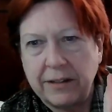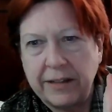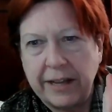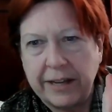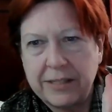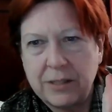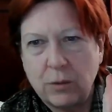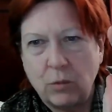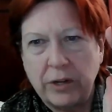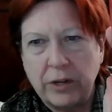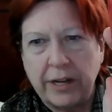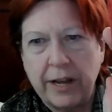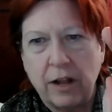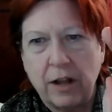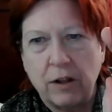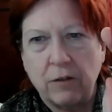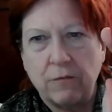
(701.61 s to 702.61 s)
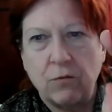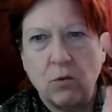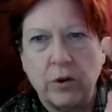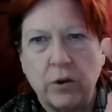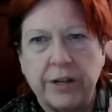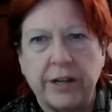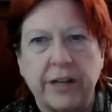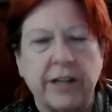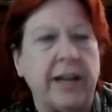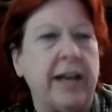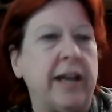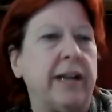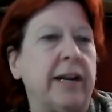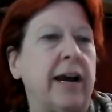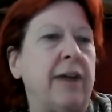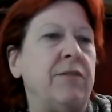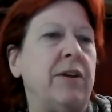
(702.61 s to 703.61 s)
That's the one in California.
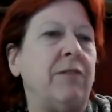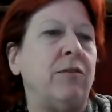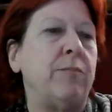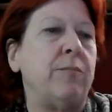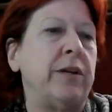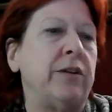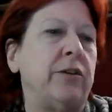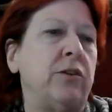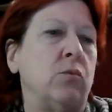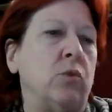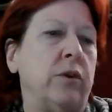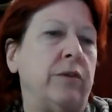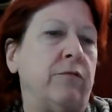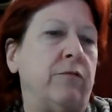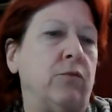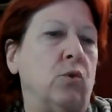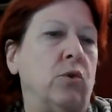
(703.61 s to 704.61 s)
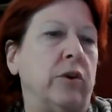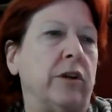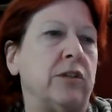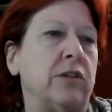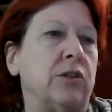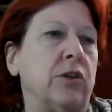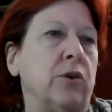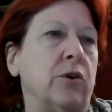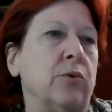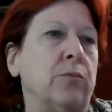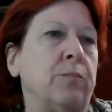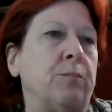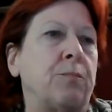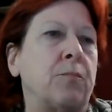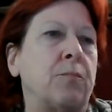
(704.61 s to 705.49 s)
And I've never been to the one in Florida, so,